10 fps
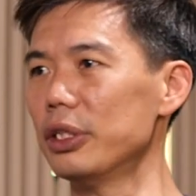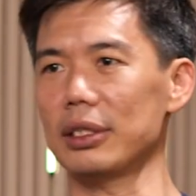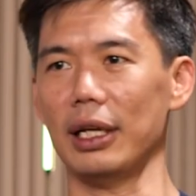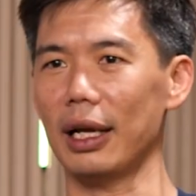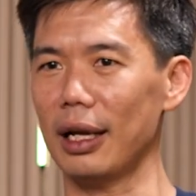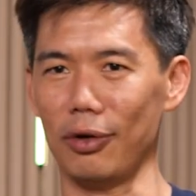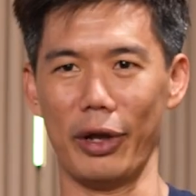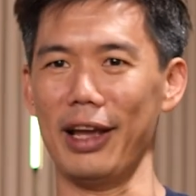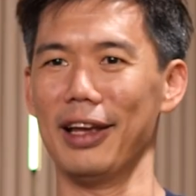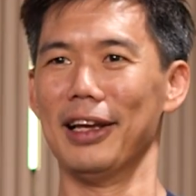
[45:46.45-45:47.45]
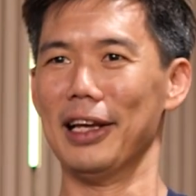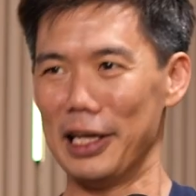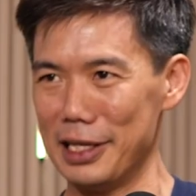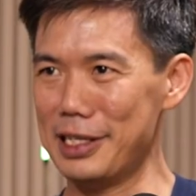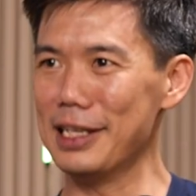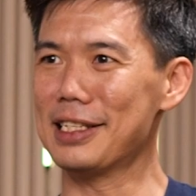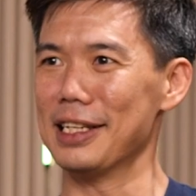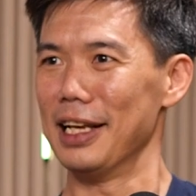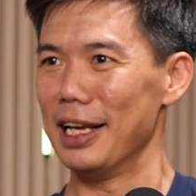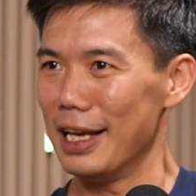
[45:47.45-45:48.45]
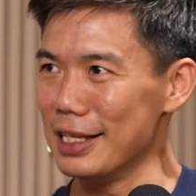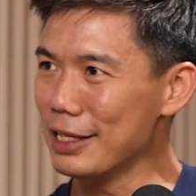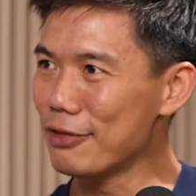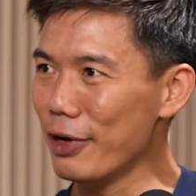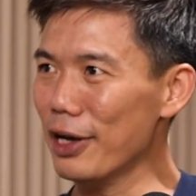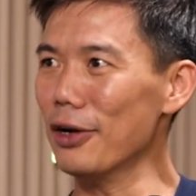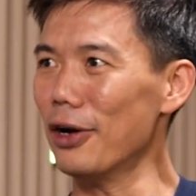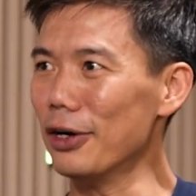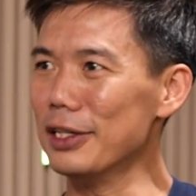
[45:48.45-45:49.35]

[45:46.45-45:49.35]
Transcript: Which is like, okay, is this real,